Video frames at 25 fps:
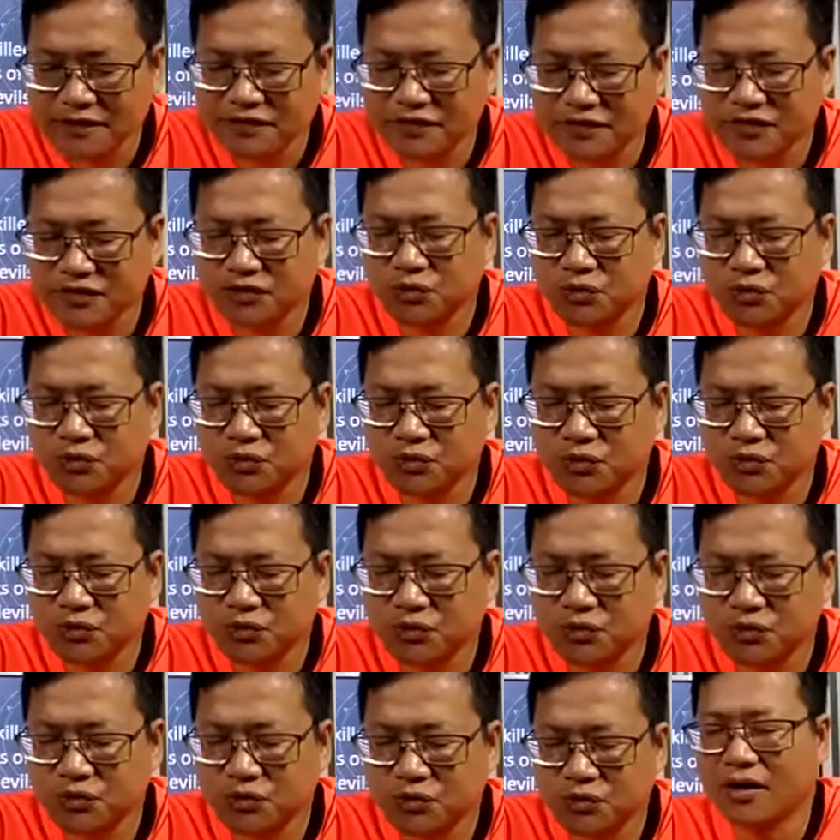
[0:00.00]
this word
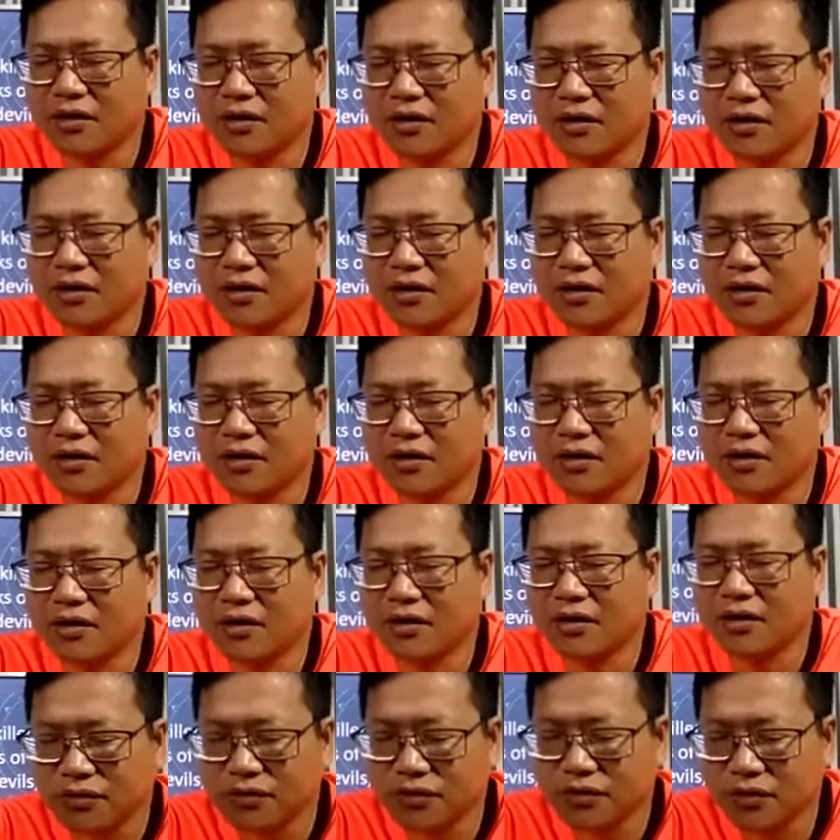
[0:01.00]
according to
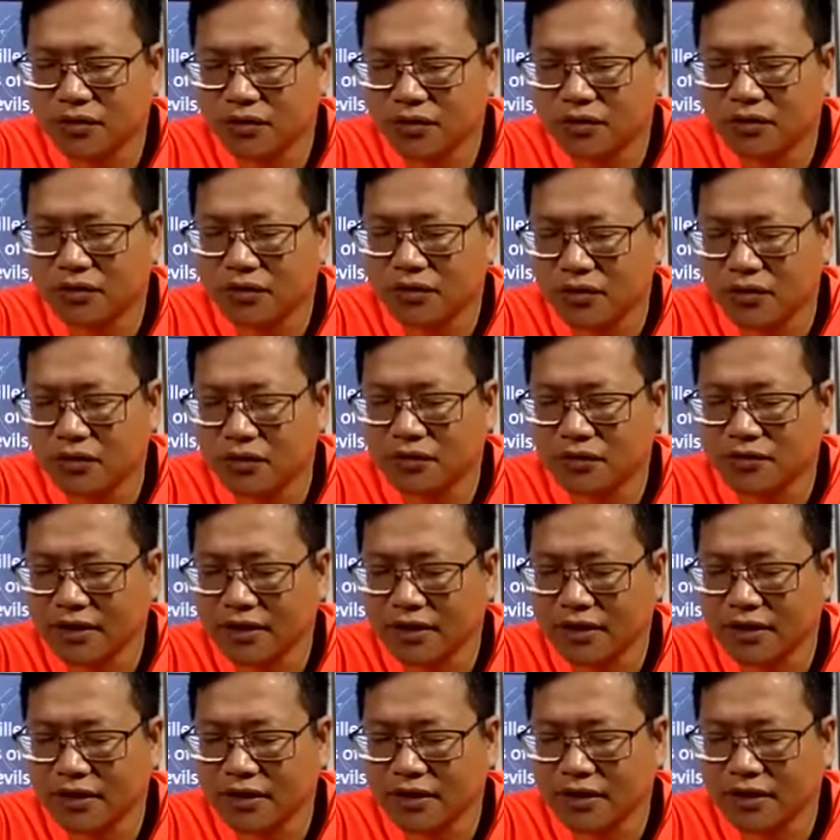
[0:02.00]
your own
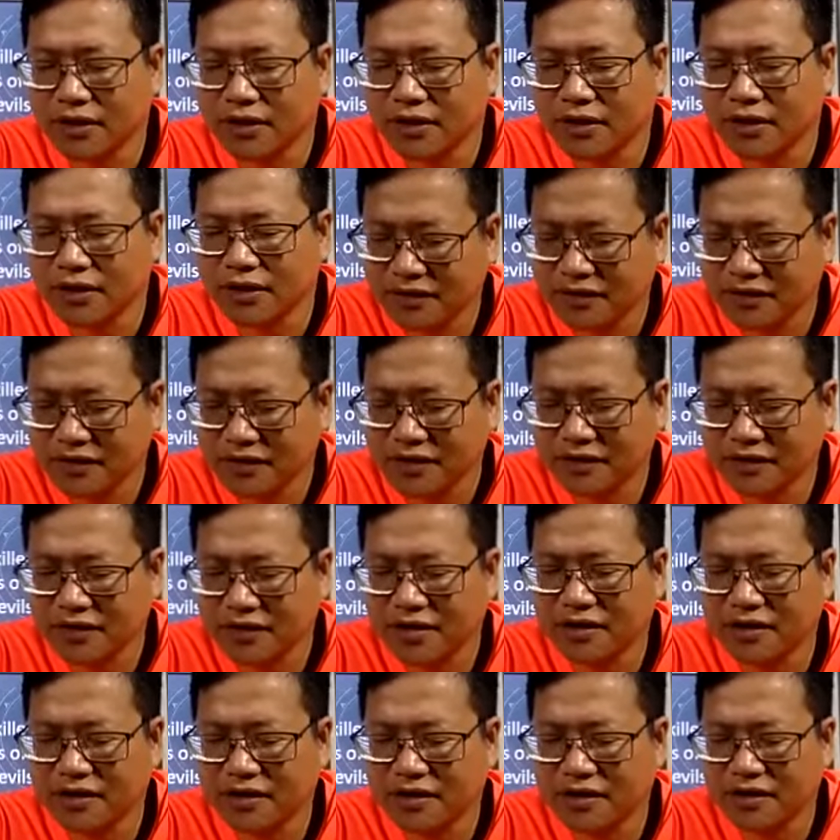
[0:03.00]
understanding and
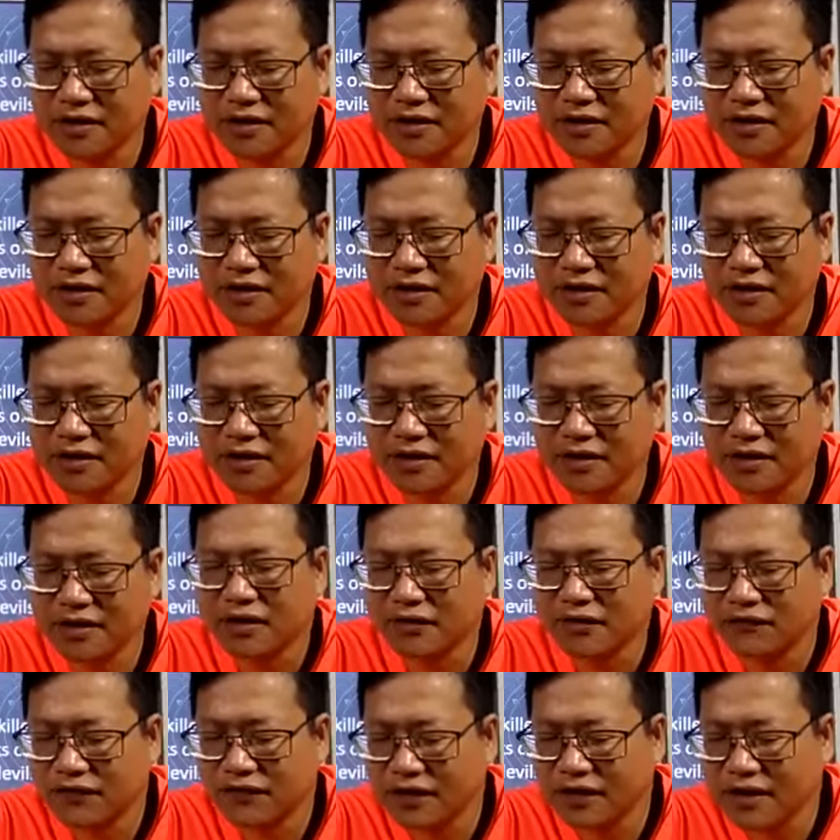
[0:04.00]
knowledge.
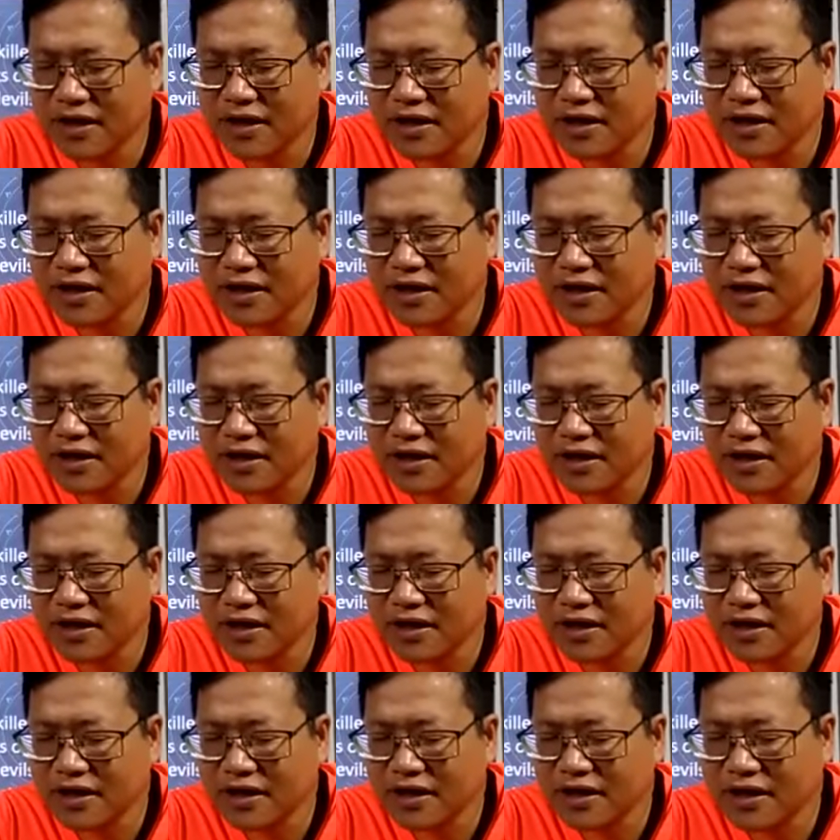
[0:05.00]
Reveal us
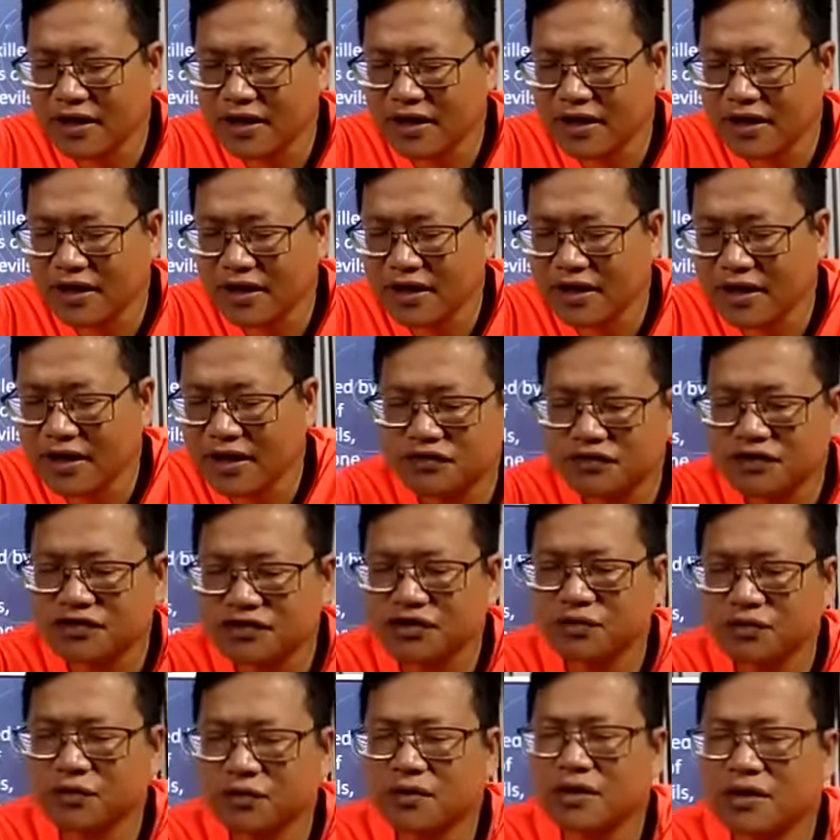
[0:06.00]
the things that you
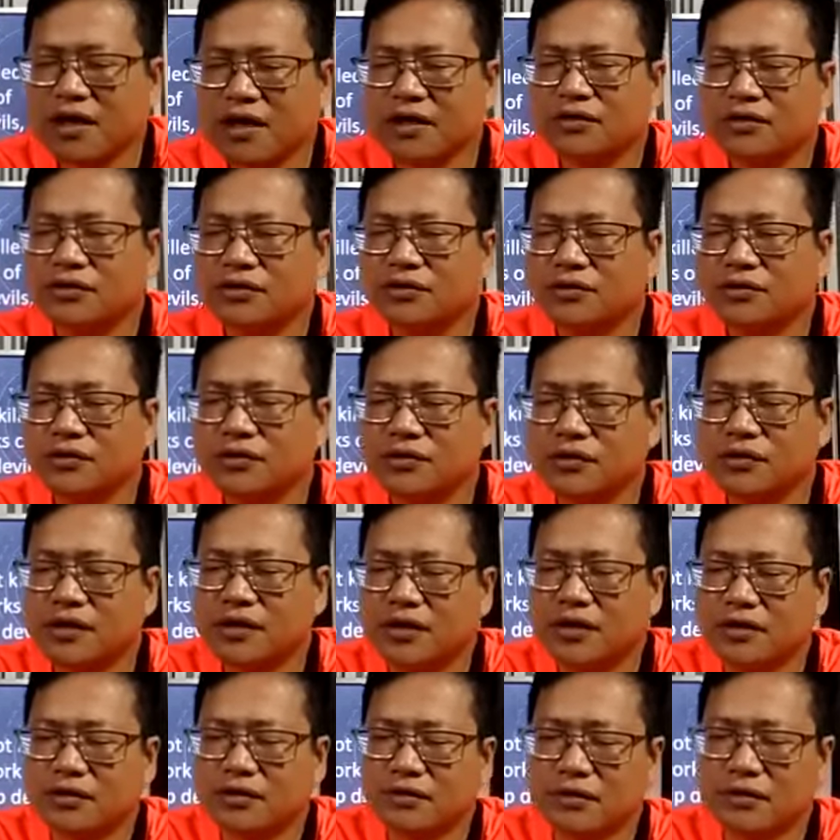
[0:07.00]
would like to do here
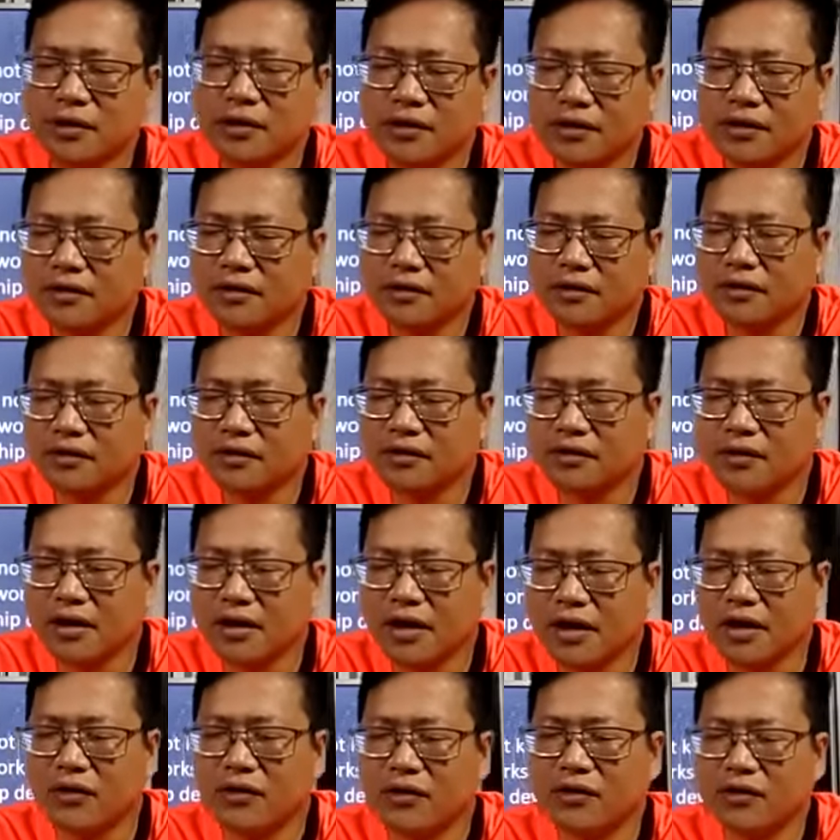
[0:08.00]
on earth
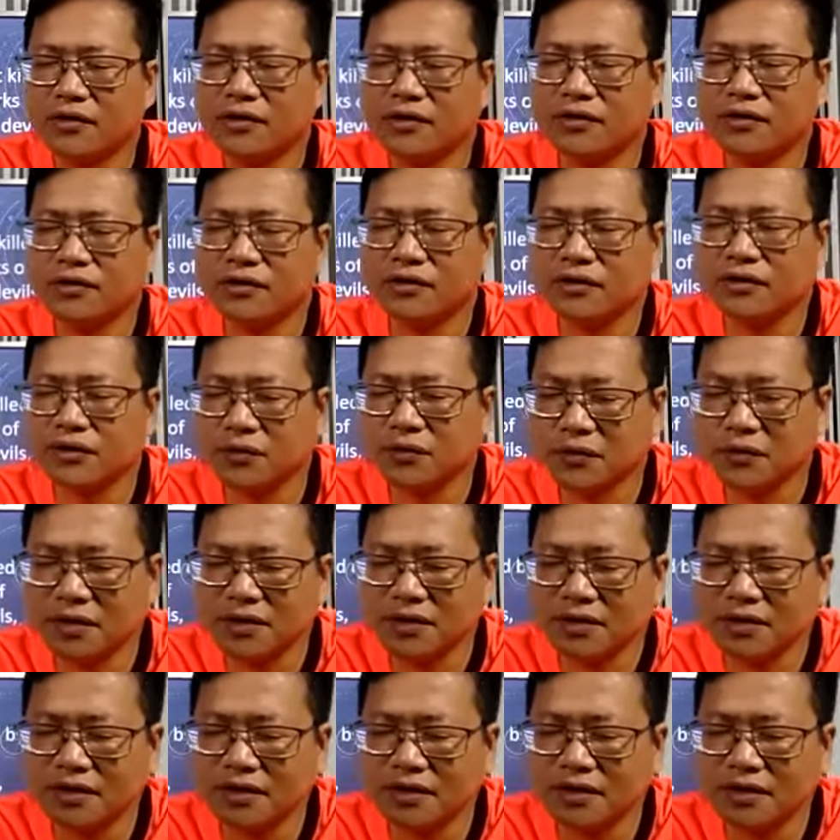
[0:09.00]
according to your will.